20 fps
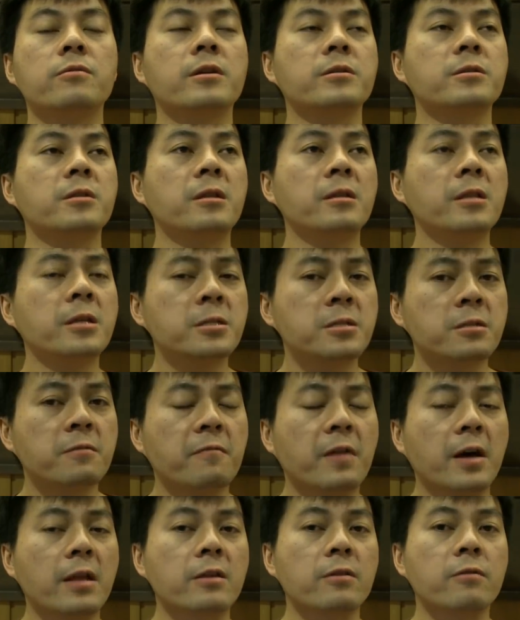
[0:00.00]
like the list
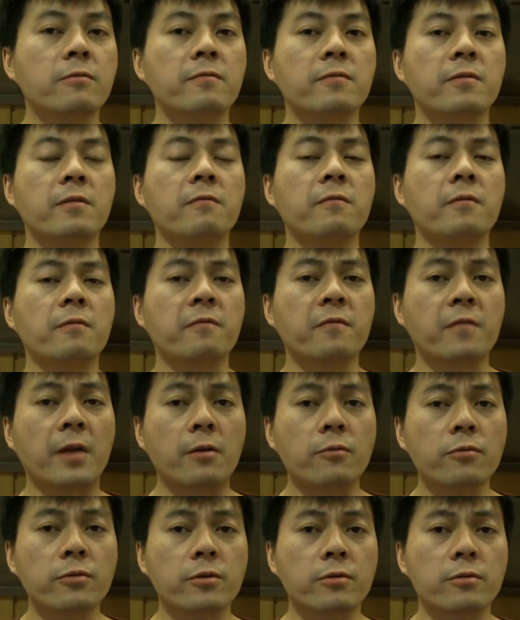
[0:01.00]
value of a
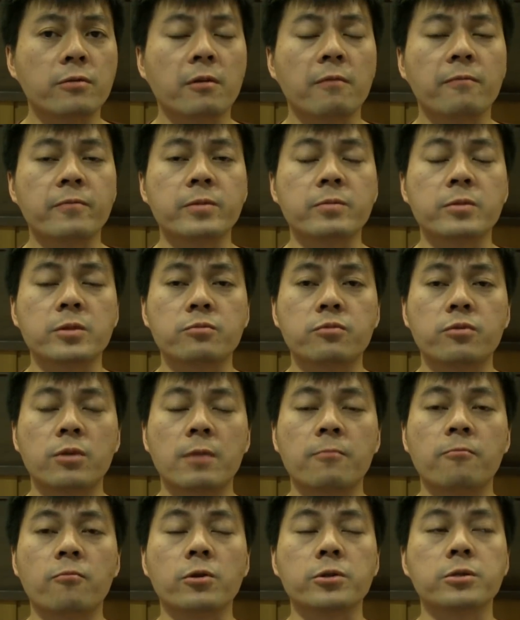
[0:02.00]
founder of Optimus
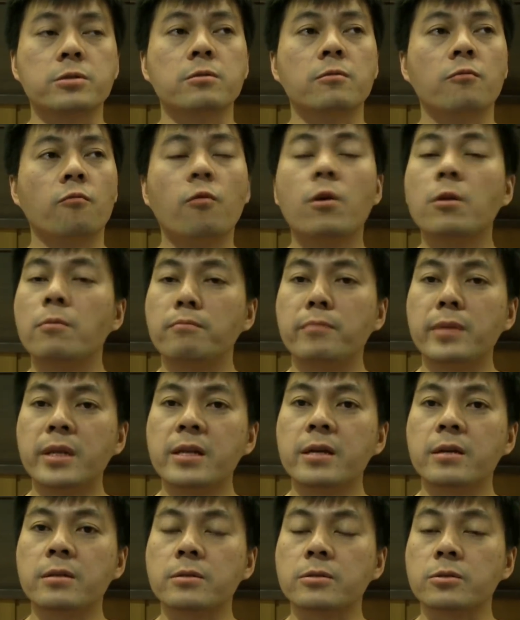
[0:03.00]
Prime was 1
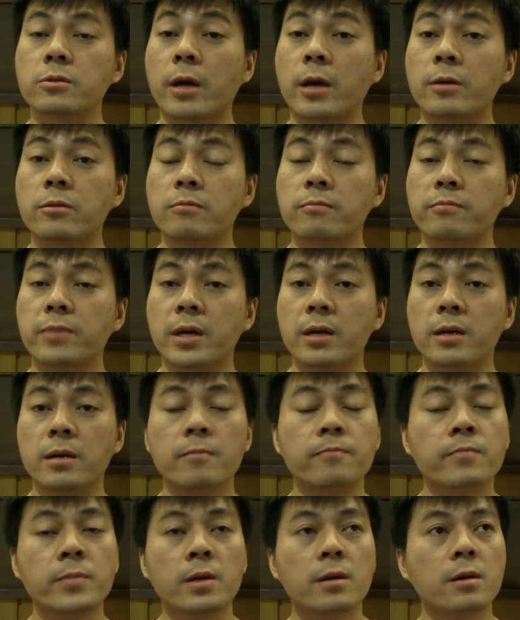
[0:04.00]
million. So I had to pay,